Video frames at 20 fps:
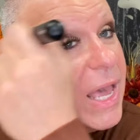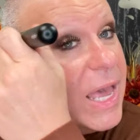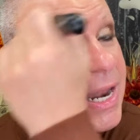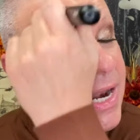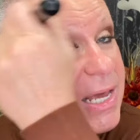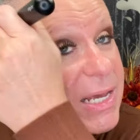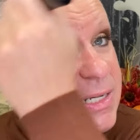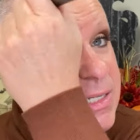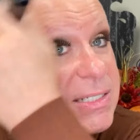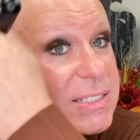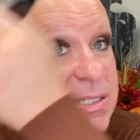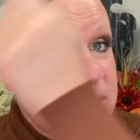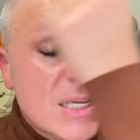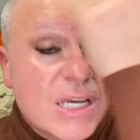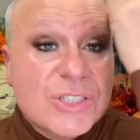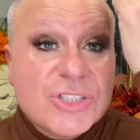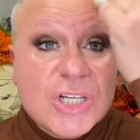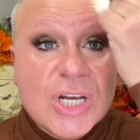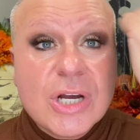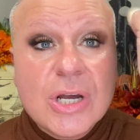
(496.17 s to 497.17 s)
And it is
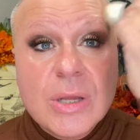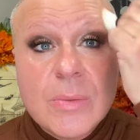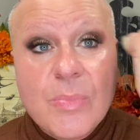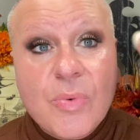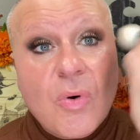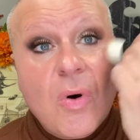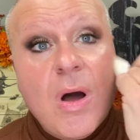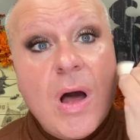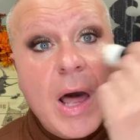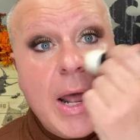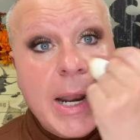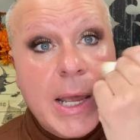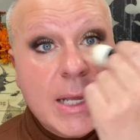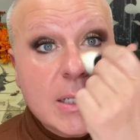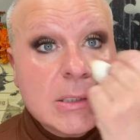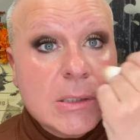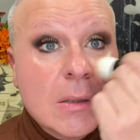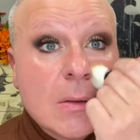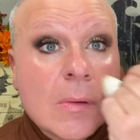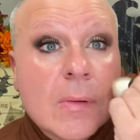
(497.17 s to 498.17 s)
such a good
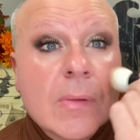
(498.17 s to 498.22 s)
product.